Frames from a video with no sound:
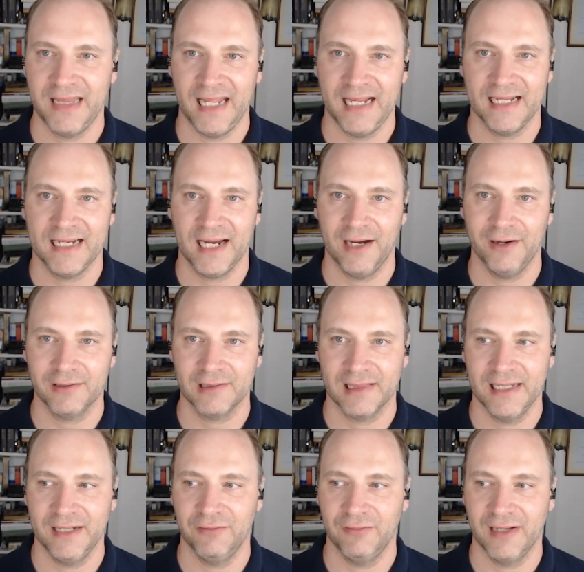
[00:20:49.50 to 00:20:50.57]
they
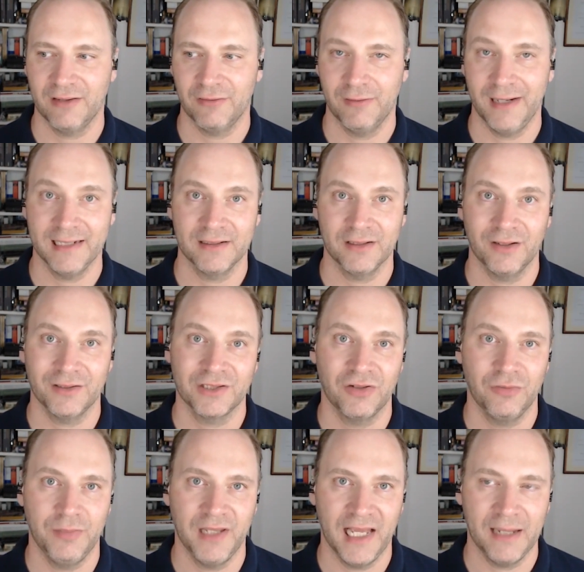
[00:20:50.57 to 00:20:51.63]
currently regret not
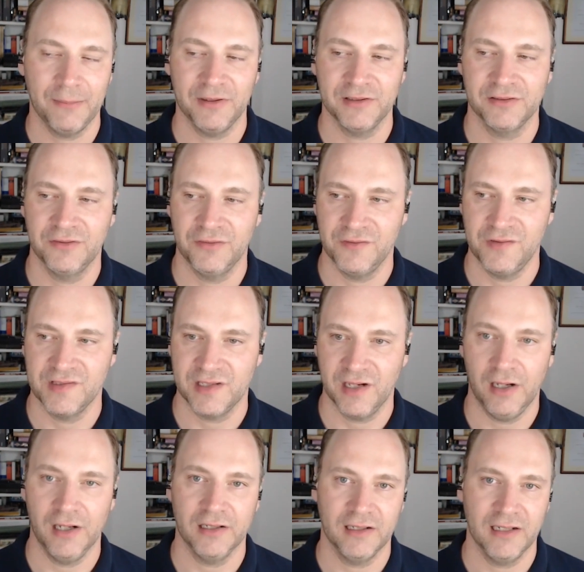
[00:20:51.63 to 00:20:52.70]
to be able to
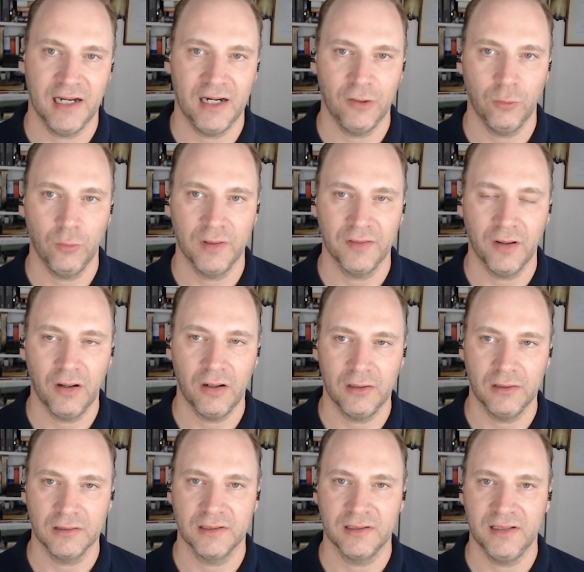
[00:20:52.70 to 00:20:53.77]
start now with
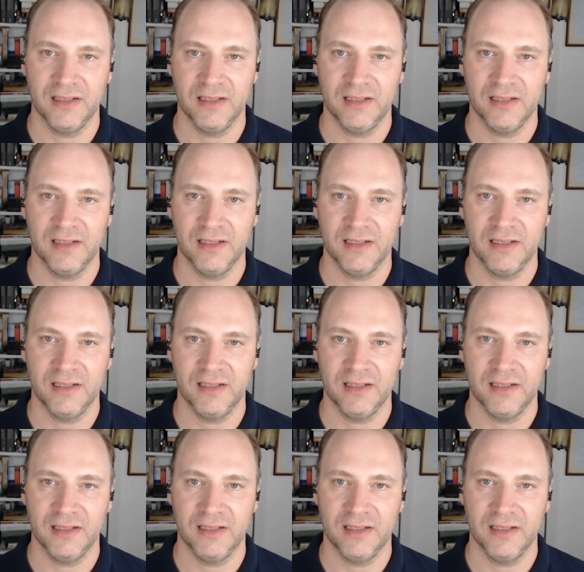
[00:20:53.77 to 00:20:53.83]
all